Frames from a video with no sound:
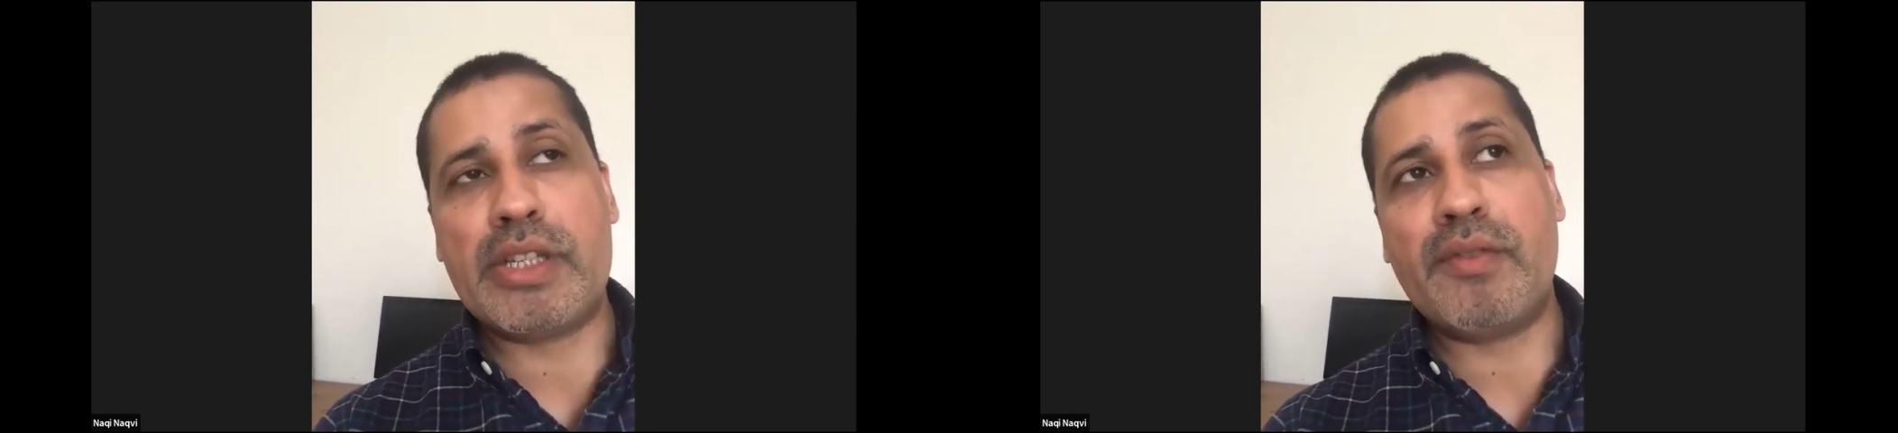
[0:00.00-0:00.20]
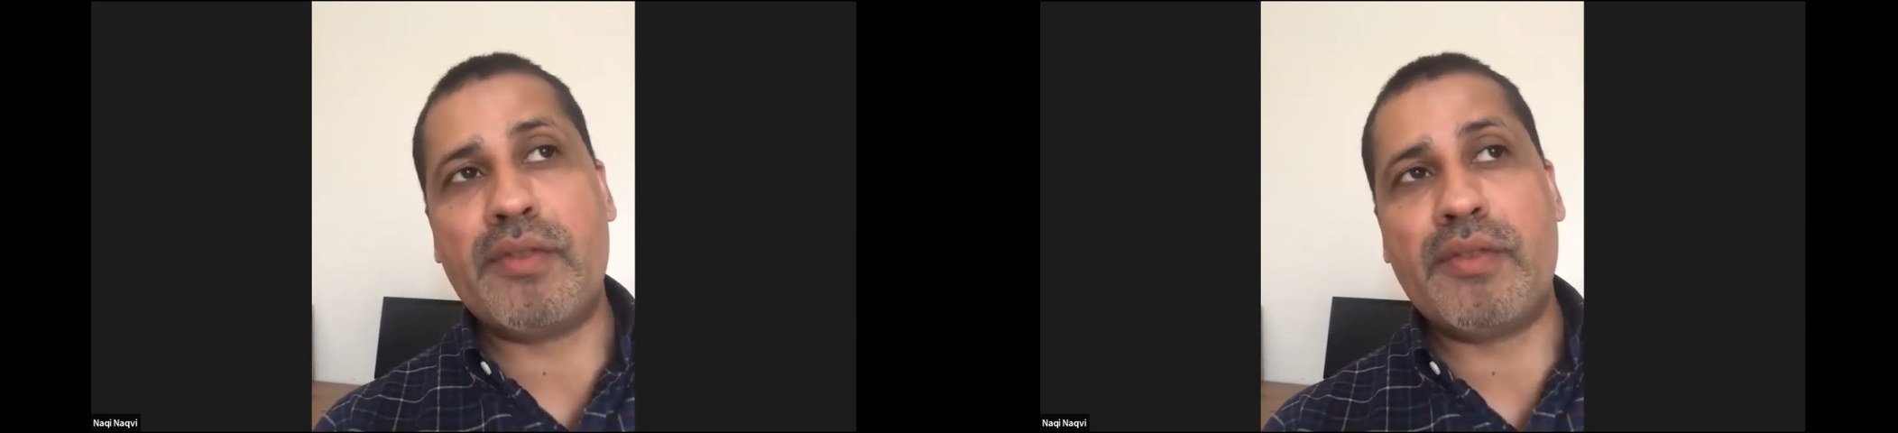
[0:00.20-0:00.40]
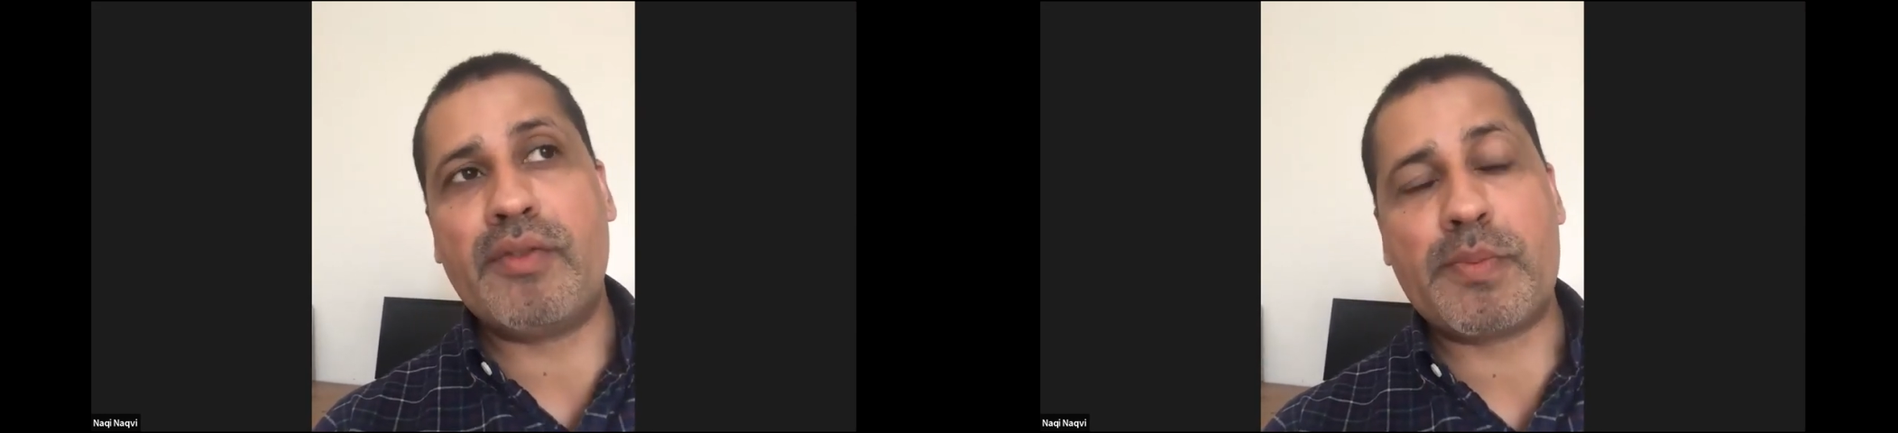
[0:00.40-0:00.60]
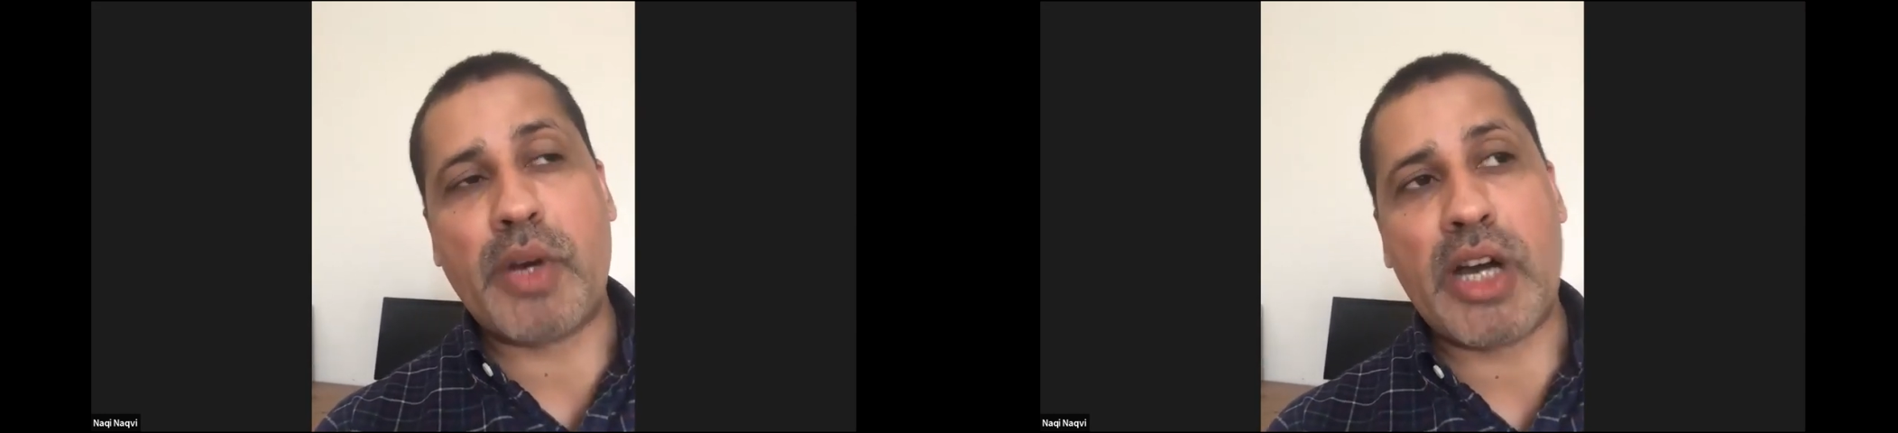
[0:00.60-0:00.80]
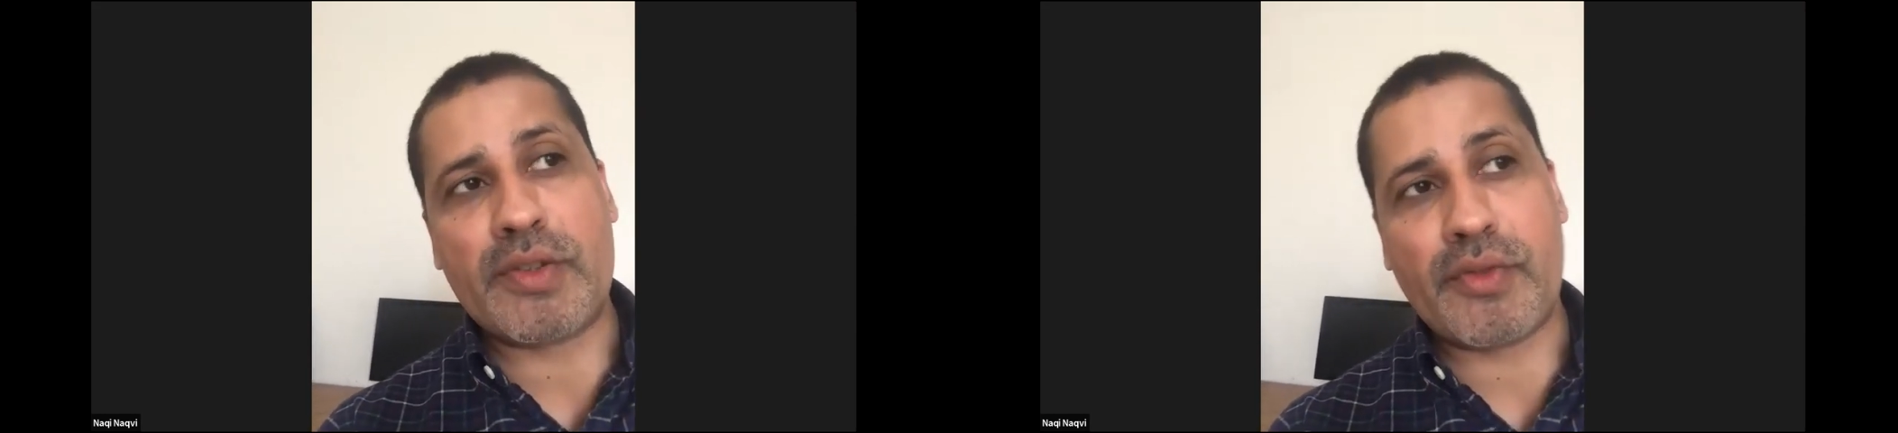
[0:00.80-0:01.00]
We have
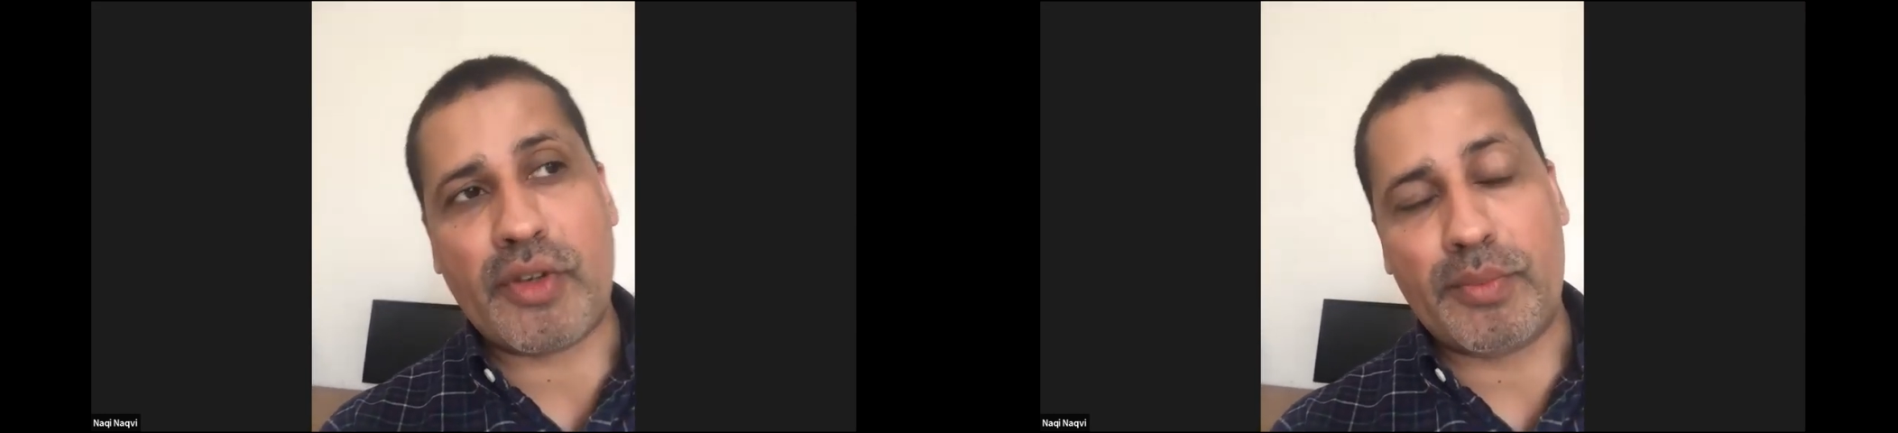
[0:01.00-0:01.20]
received a